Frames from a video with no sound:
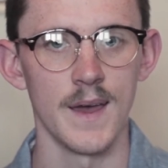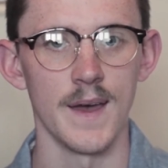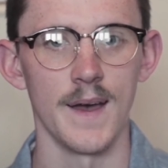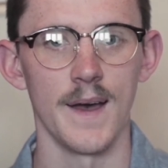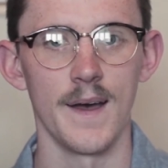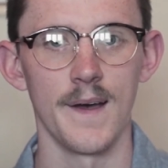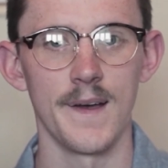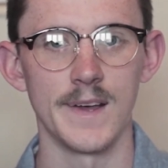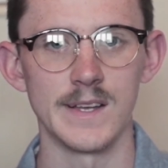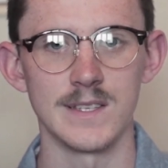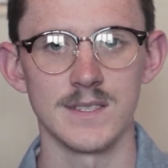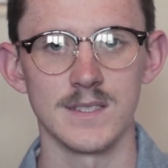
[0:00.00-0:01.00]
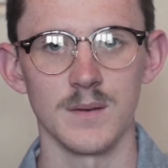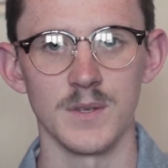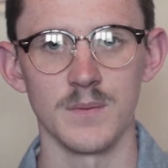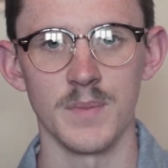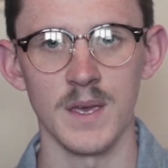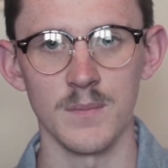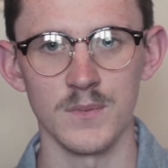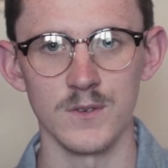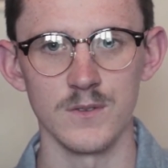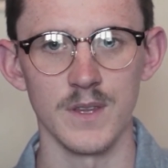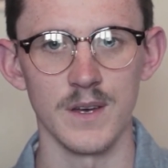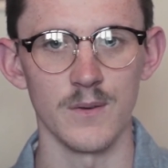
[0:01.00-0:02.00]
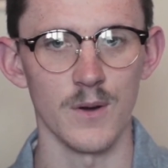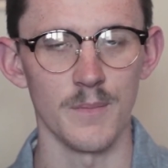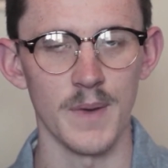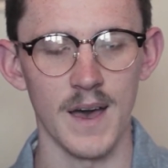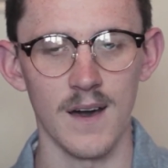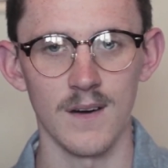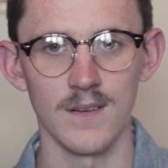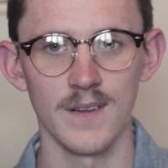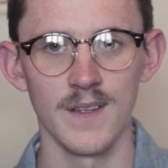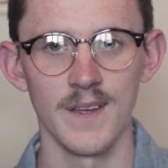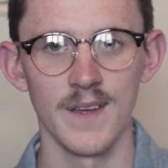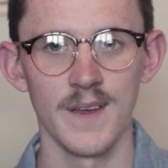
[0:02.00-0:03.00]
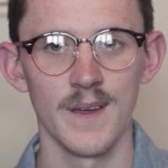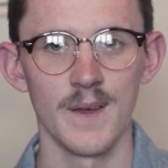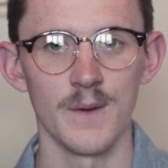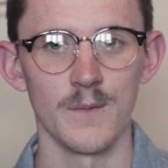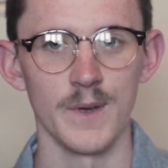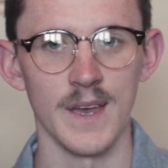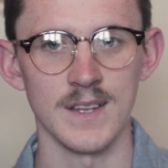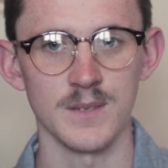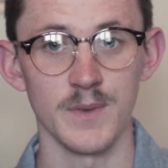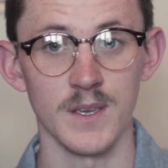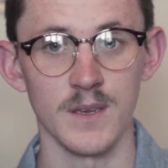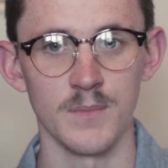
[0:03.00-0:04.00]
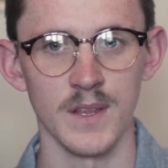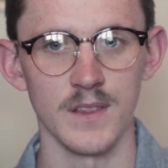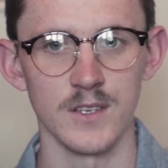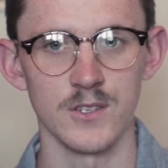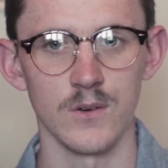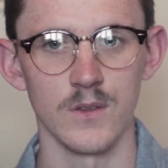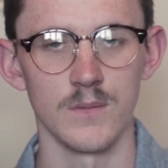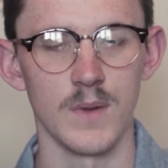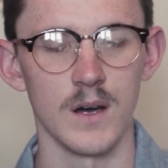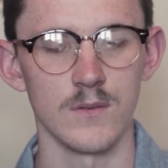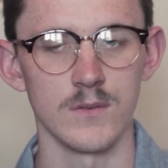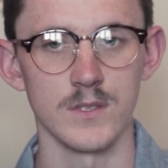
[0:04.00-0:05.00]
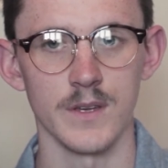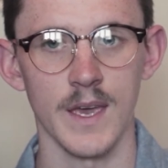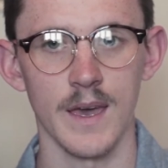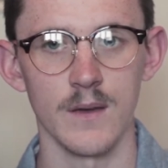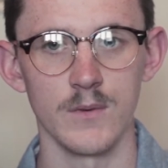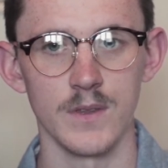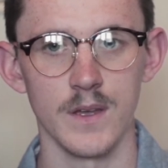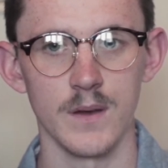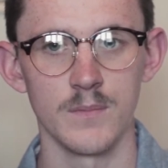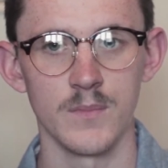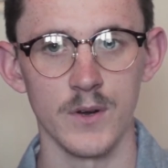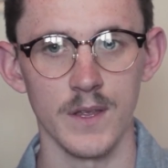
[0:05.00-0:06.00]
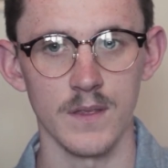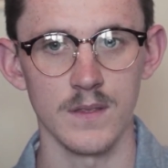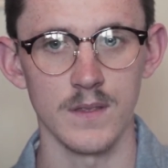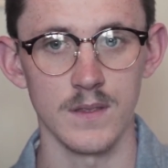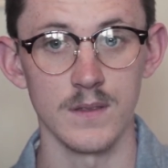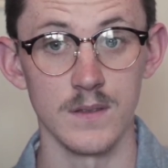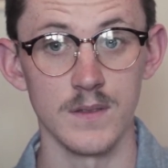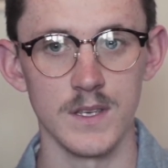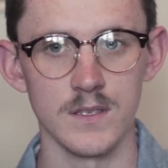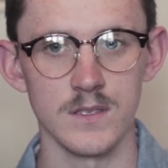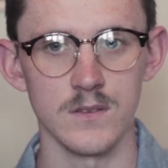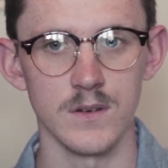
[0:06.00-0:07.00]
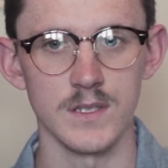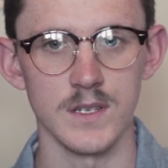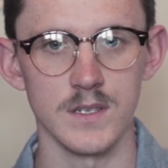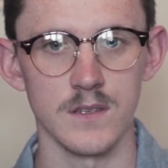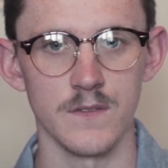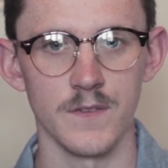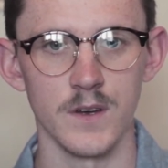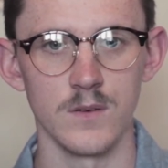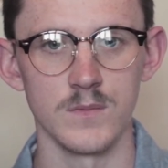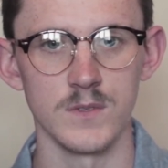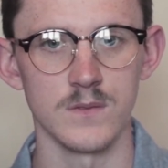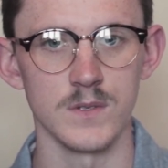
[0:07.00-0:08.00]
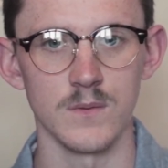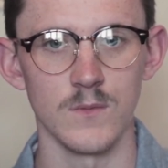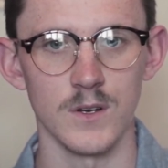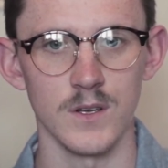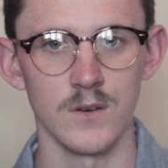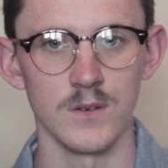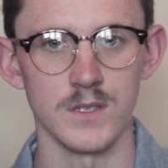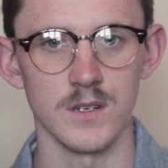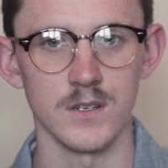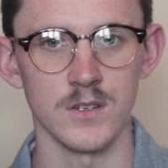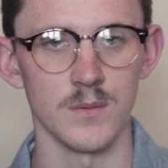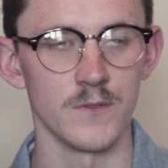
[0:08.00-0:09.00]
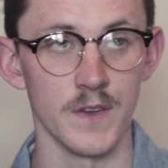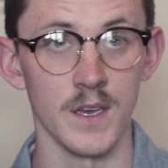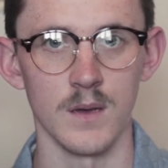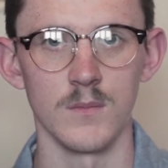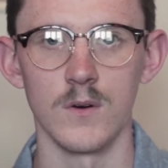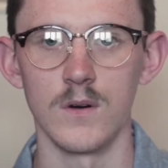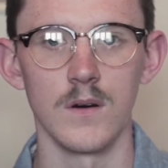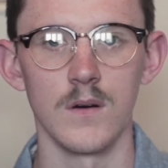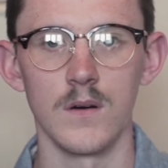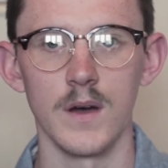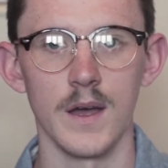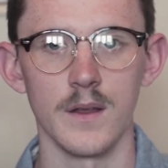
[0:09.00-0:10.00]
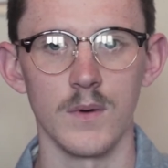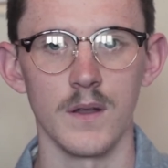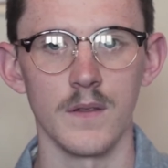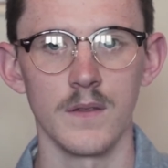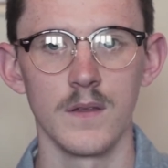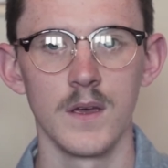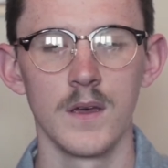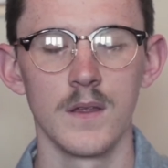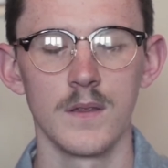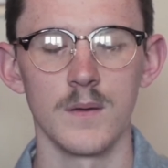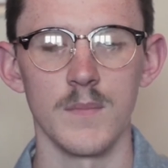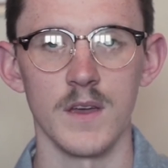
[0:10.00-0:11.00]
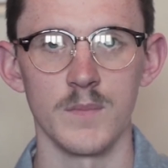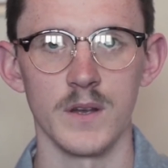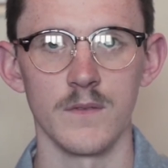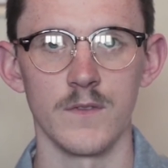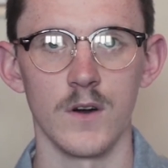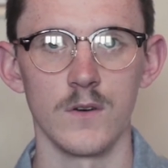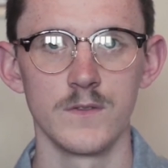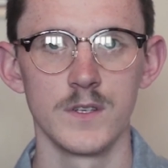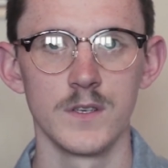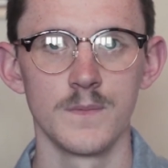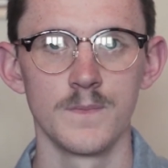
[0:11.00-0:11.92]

as some of the people they were about. We had to be completely sure that Mark was okay with putting these stories into the film, as we didn't want to cause any trouble for him or anyone that may have been involved.